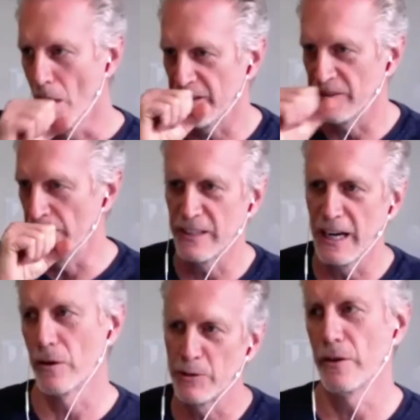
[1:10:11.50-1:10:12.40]
gave us the
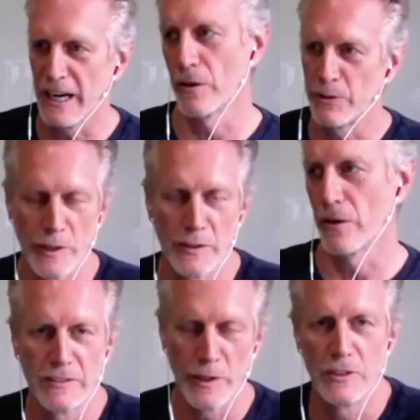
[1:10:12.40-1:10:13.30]
option of whether we
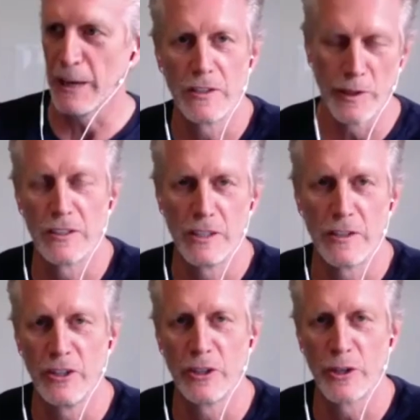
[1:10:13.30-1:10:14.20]
could you know
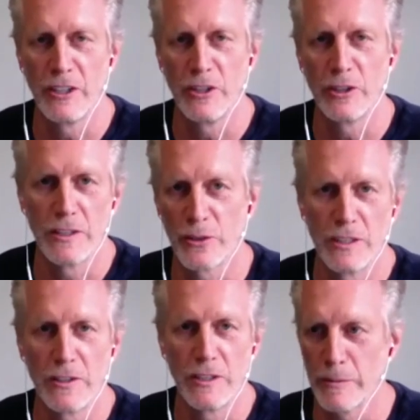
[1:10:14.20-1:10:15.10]
continue to go to Sunday
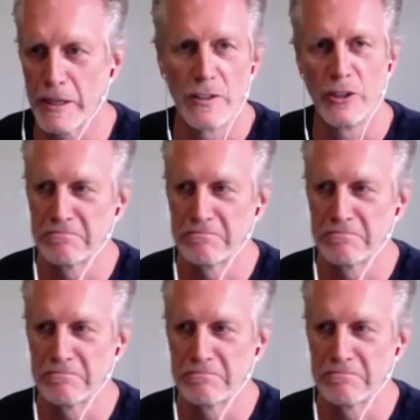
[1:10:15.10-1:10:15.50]
school, and I'm like,